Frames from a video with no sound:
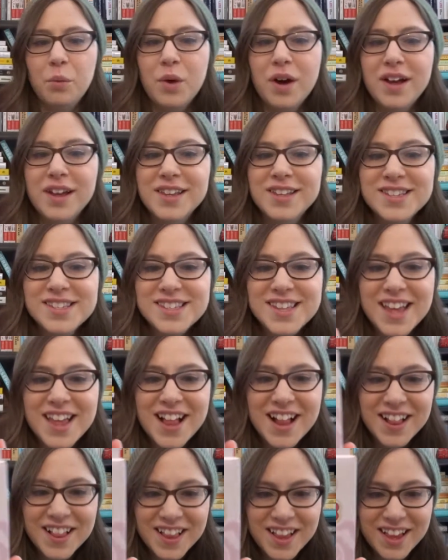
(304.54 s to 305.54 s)
was
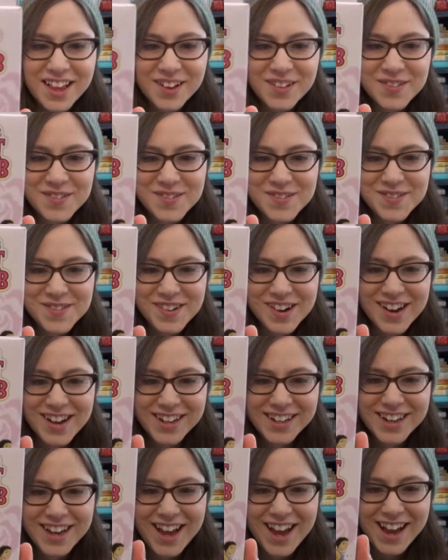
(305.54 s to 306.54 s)

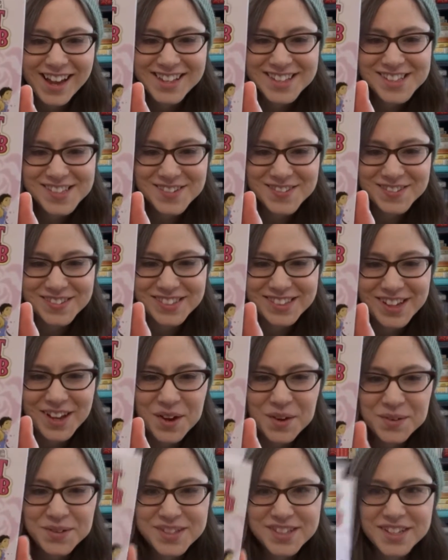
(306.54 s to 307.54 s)
Ouran High School
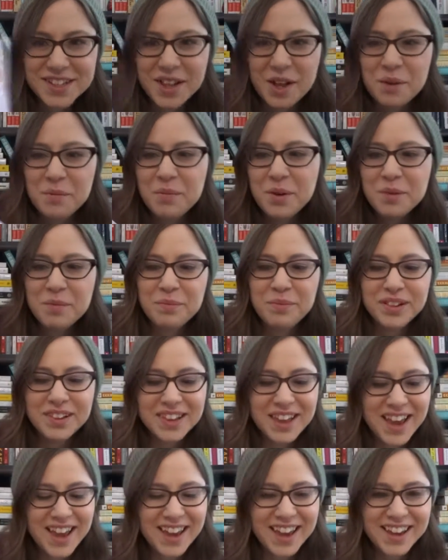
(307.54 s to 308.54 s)
Host Club
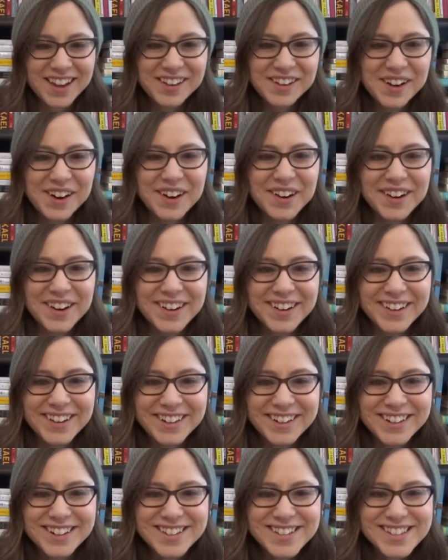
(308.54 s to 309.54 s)
playing
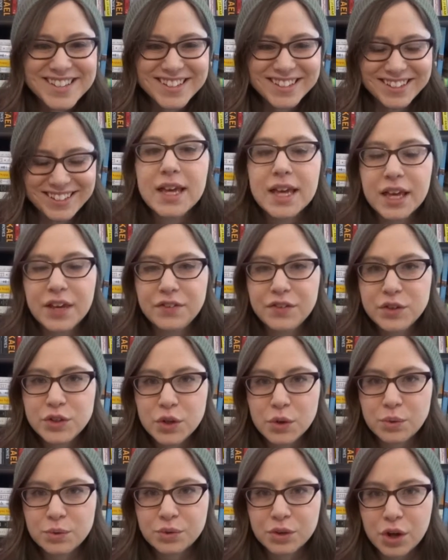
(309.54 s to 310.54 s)
cards. If you
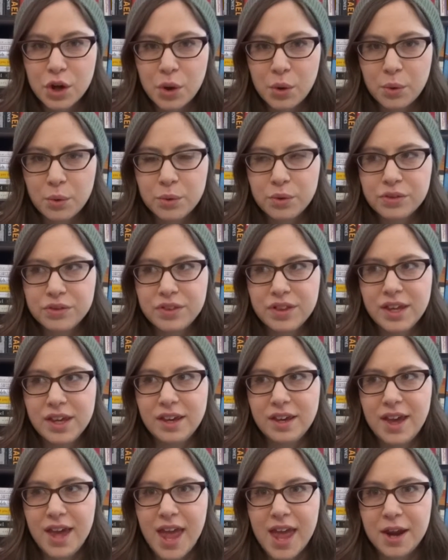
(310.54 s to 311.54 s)
don't know
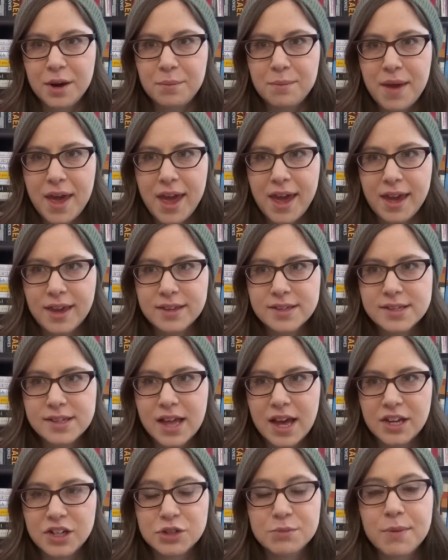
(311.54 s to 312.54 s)
the anime
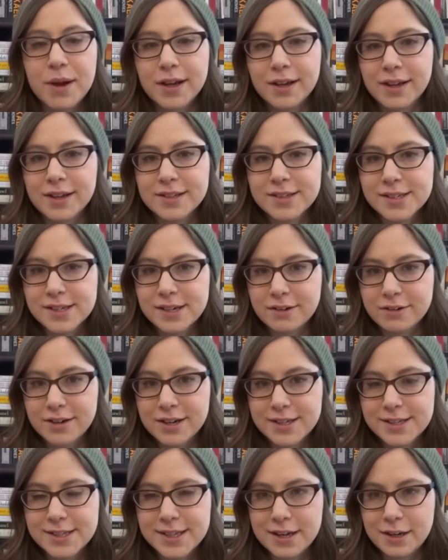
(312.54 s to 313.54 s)
slash manga
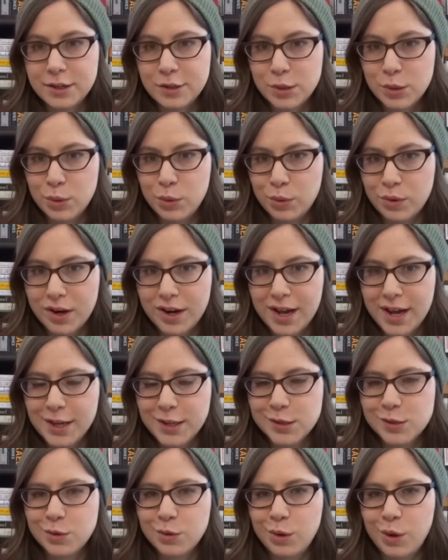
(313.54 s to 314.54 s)
series that is Ouran
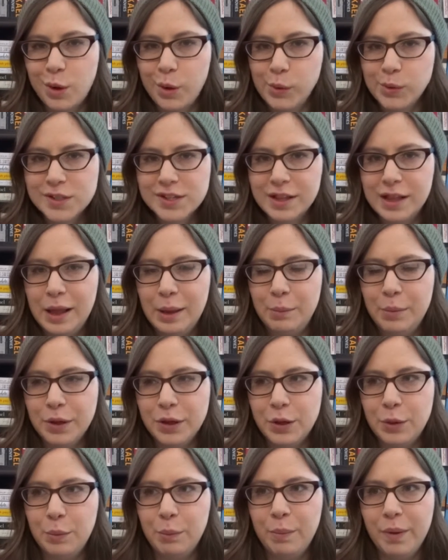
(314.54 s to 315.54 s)
High School Host Club,
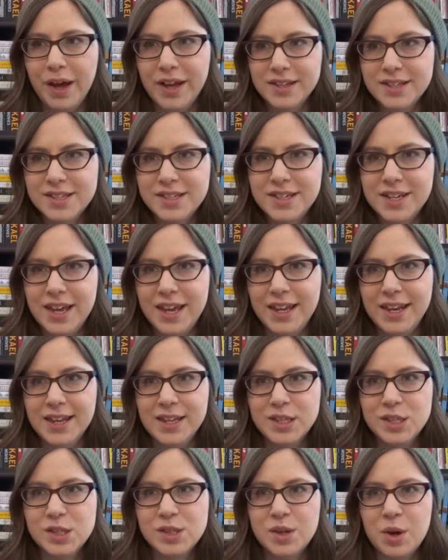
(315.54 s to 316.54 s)
you must. It
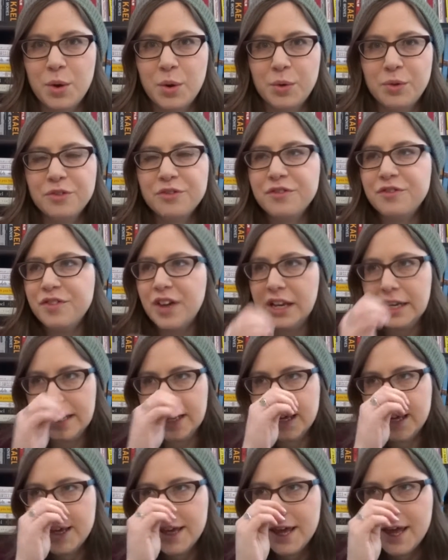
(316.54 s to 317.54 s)
is so
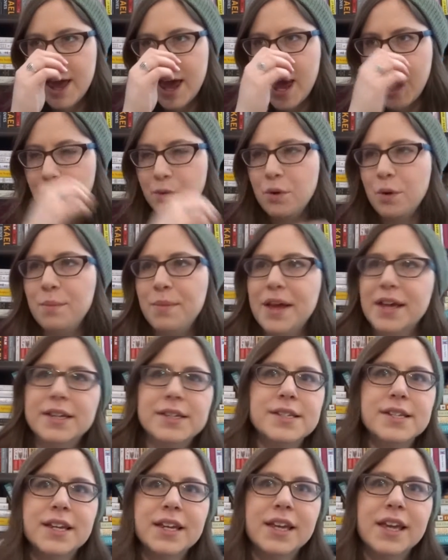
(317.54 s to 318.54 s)
funny and
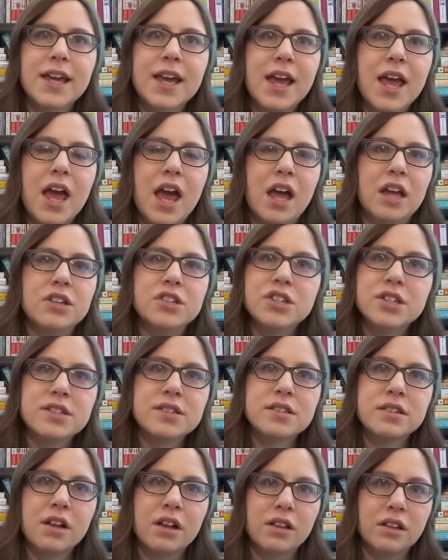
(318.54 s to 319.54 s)
romantic and
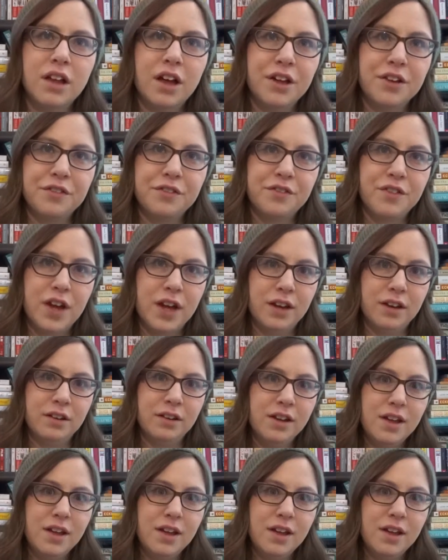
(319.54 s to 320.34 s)
just a lot of fun.